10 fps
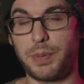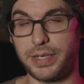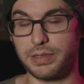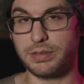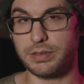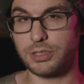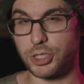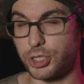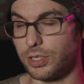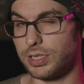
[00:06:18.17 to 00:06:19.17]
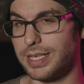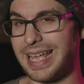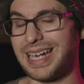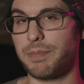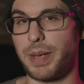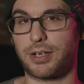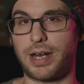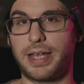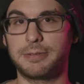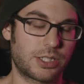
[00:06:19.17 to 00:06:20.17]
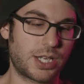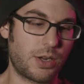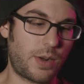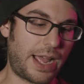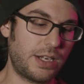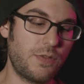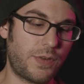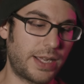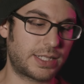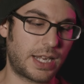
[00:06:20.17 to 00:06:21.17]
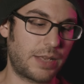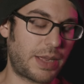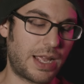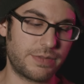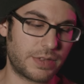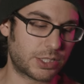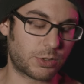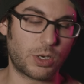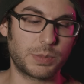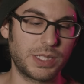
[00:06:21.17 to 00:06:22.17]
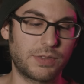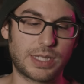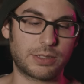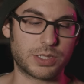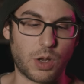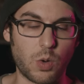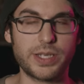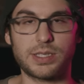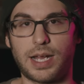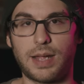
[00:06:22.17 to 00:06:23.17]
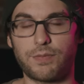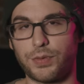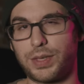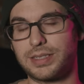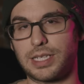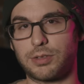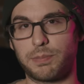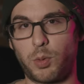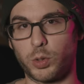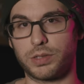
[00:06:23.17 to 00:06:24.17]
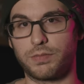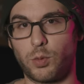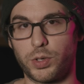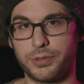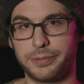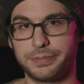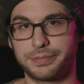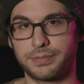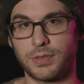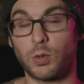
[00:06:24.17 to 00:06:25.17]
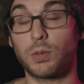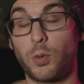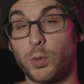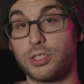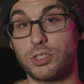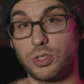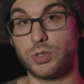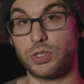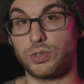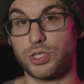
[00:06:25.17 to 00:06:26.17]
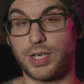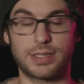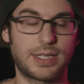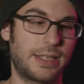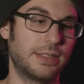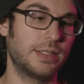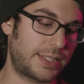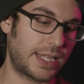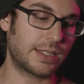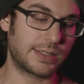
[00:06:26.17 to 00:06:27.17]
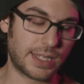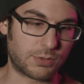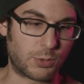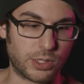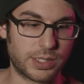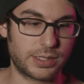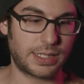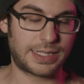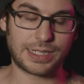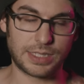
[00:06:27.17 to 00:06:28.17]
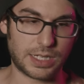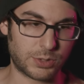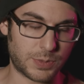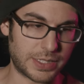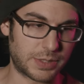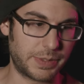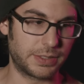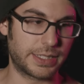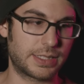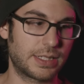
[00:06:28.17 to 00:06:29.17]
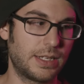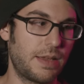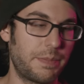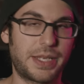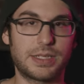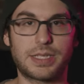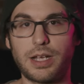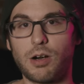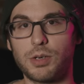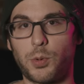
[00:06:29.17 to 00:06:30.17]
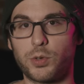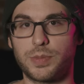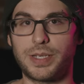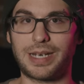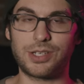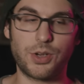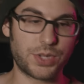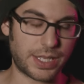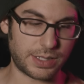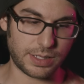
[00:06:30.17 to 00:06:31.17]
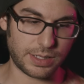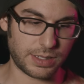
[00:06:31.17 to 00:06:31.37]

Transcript: but surely getting better at. So how do you find time? I'm a strong believer that there is always time for things that are important for you, or important to you, should I say. I take on a lot of work, I take on a lot of responsibilities, because they are important to me, and I know that